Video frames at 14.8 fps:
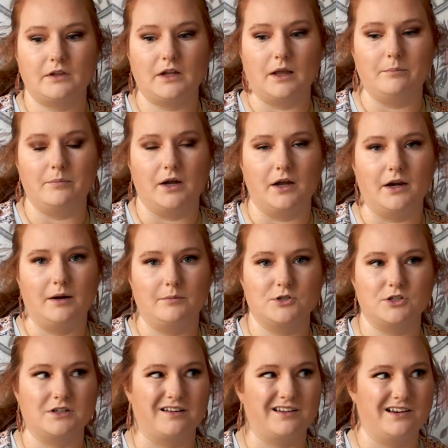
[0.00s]
but I'm
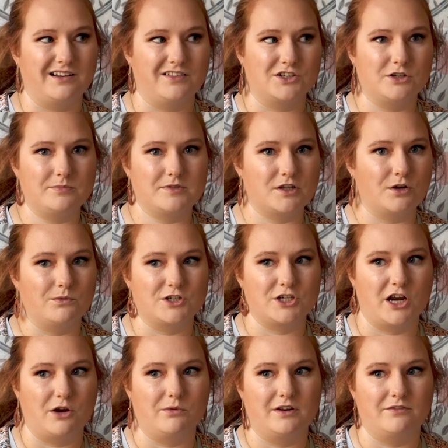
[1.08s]
just not getting the chips there, which
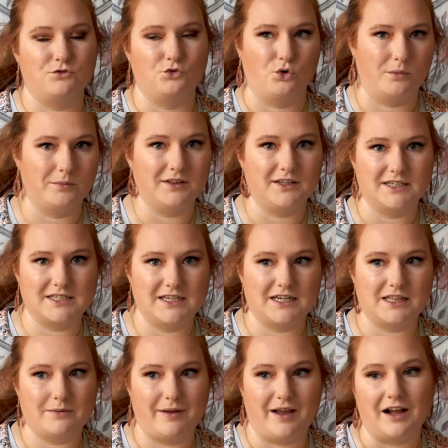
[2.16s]
I would have normally done
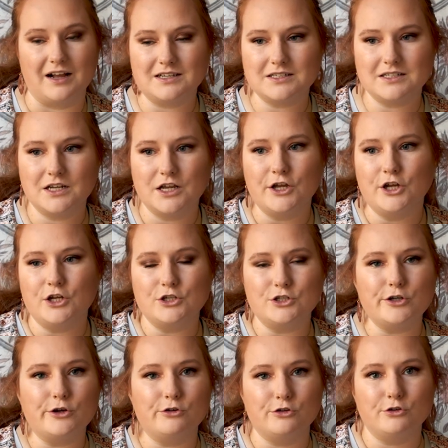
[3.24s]
in the past.
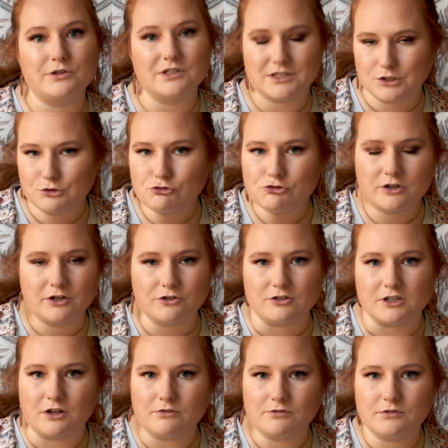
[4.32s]
So you can still treat
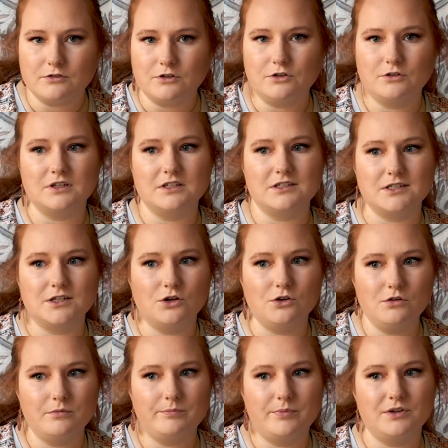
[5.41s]
yourself. You can
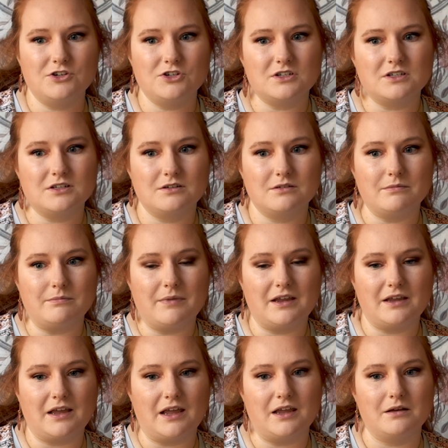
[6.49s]
still, but just
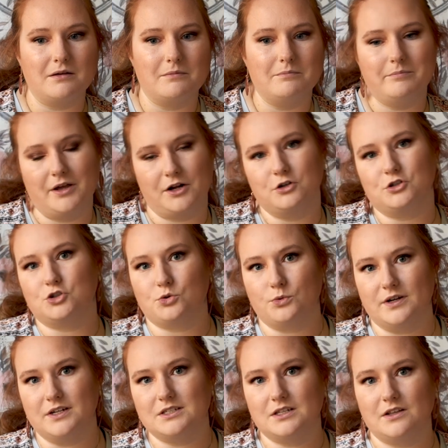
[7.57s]
make a better
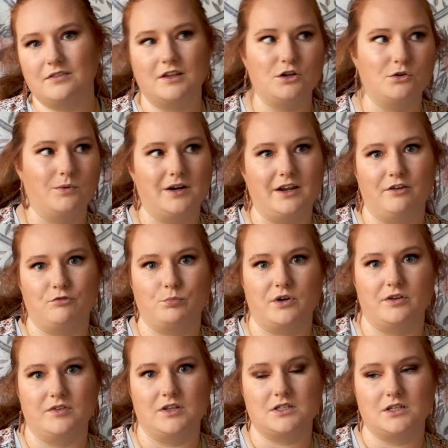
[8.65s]
choice than you would have
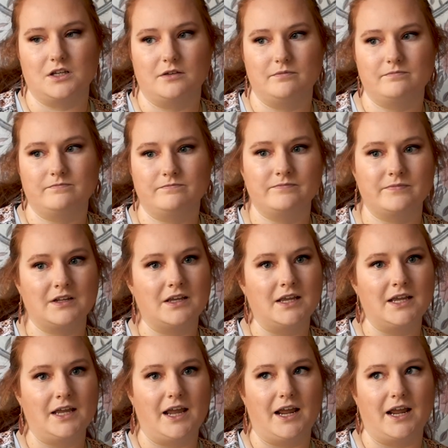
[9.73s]
previously.
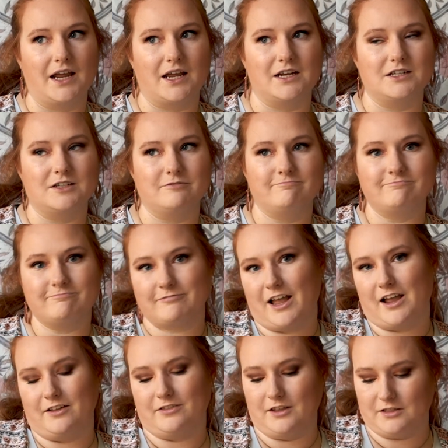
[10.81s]
And
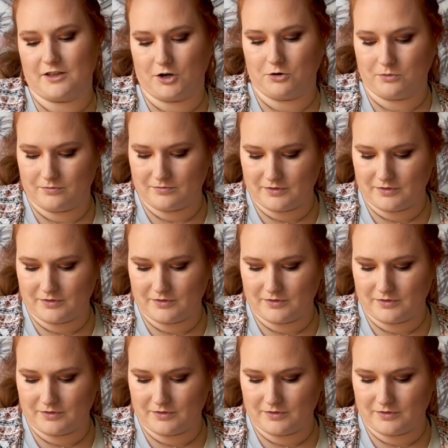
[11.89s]
I think that'll